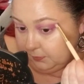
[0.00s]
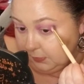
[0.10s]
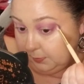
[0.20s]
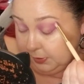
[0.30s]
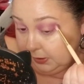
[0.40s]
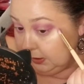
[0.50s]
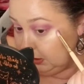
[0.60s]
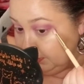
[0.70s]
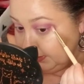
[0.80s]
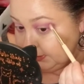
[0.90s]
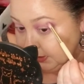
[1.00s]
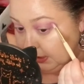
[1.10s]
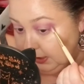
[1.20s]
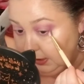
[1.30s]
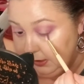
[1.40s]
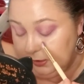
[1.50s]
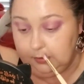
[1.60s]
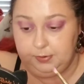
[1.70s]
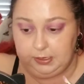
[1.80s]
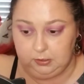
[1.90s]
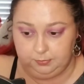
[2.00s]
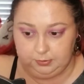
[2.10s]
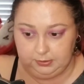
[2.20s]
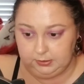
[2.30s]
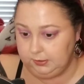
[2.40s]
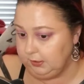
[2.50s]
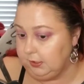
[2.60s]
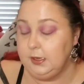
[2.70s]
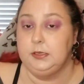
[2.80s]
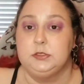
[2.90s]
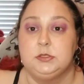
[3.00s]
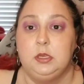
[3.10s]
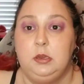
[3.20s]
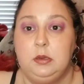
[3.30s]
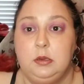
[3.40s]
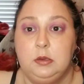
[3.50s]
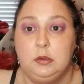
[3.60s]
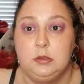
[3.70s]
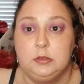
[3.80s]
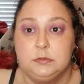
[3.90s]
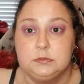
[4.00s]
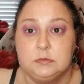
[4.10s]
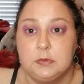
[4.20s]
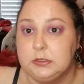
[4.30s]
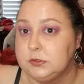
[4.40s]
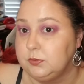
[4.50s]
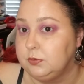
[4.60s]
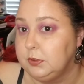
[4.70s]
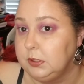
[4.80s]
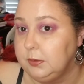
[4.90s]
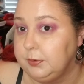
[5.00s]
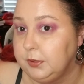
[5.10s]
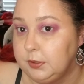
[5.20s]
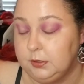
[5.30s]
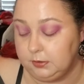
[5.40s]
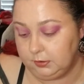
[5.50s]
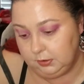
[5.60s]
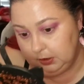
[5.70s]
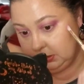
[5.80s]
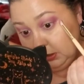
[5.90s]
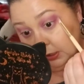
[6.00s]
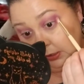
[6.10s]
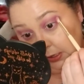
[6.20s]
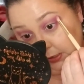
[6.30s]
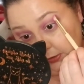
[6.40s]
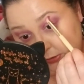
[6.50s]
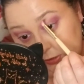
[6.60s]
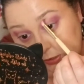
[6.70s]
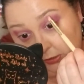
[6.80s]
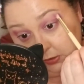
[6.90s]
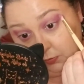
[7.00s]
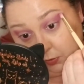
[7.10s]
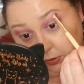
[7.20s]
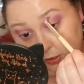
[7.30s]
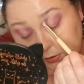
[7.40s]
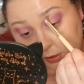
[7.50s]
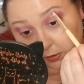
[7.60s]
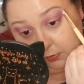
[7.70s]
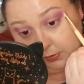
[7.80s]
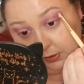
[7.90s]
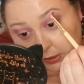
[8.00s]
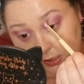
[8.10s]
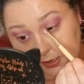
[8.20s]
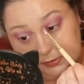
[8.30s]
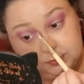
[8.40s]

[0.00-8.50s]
But anyways, I had a backup plan in case, it's a really pretty color, in case it didn't work out here with the cats.